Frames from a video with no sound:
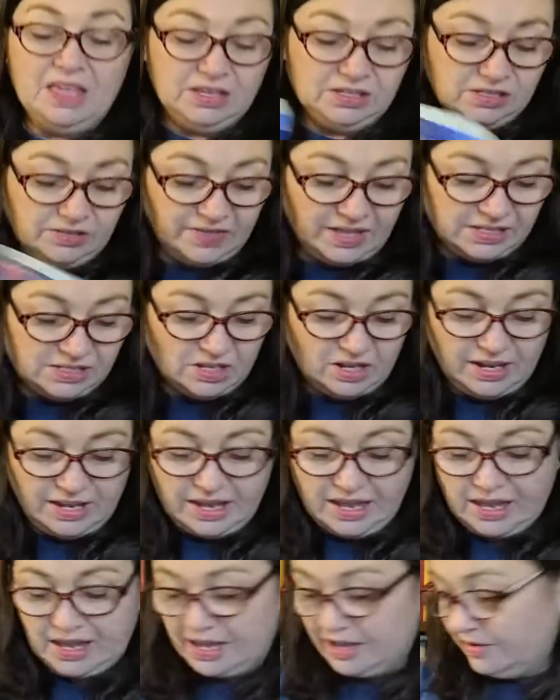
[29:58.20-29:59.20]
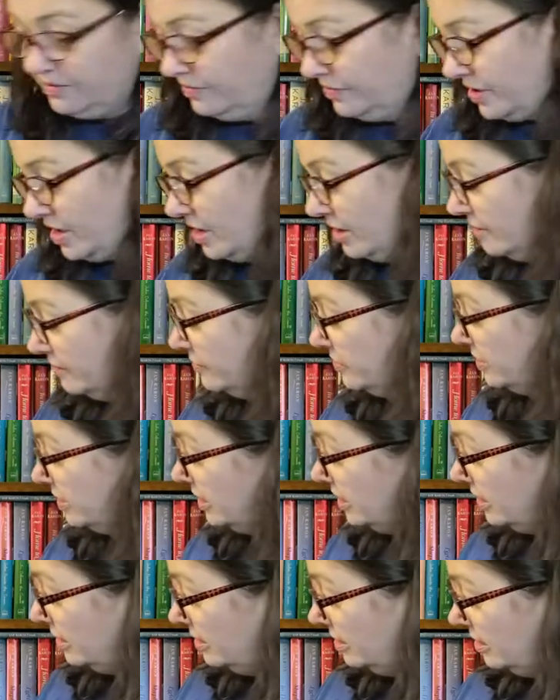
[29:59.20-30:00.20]
So that's all I have of
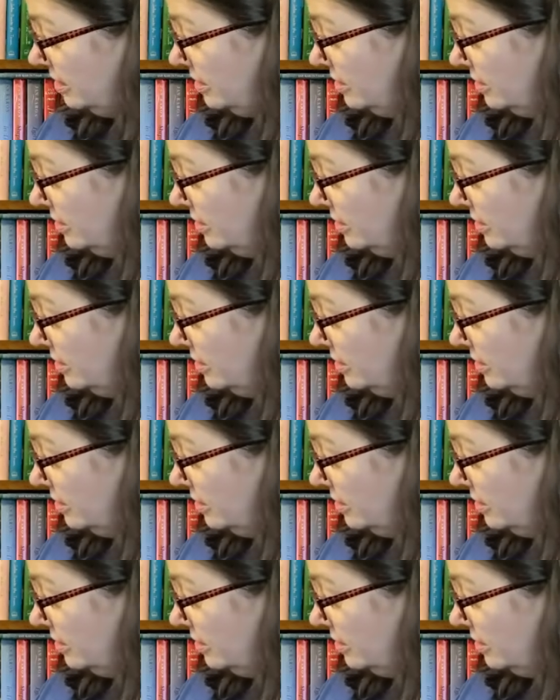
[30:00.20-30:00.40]
the